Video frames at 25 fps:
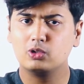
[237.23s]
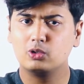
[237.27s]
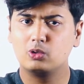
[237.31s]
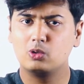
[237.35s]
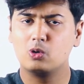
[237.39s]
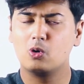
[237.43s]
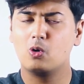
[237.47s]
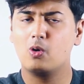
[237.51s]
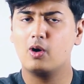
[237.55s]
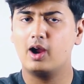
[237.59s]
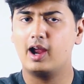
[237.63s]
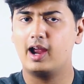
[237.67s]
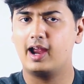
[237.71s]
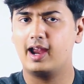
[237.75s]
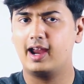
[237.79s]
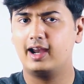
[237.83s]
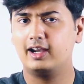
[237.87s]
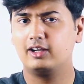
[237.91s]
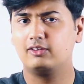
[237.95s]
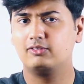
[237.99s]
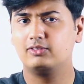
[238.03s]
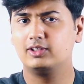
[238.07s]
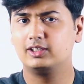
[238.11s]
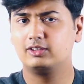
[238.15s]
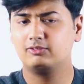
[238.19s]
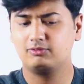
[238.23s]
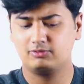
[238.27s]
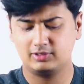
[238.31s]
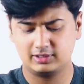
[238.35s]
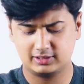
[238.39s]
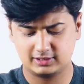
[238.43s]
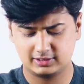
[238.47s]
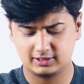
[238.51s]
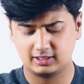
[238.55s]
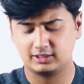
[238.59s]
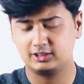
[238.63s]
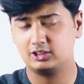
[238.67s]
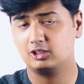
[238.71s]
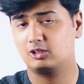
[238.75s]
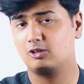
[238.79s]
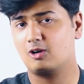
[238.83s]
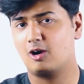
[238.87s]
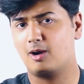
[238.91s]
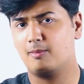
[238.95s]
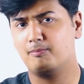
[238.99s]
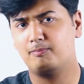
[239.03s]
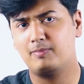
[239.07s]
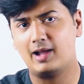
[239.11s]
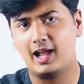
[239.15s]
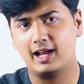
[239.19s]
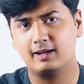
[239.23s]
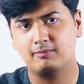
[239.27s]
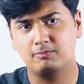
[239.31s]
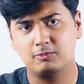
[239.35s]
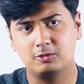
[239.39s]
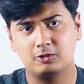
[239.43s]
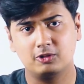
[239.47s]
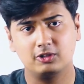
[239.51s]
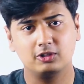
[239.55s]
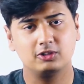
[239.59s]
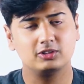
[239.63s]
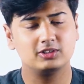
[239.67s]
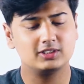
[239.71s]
to go ahead with such a compact board.